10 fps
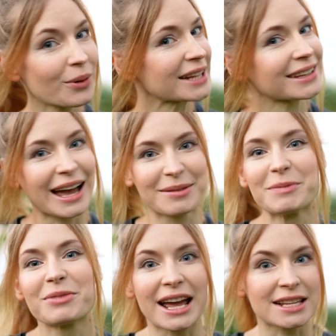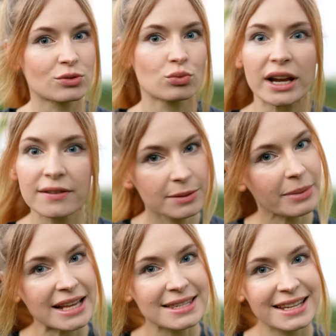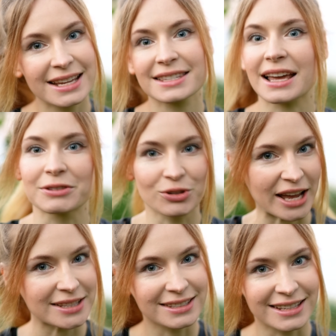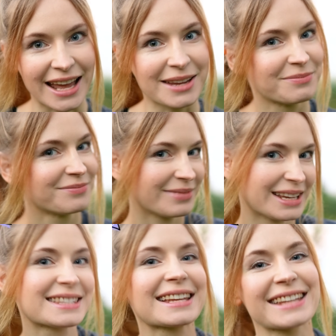what? I'm impressed. One of the best things I've tried today. It's a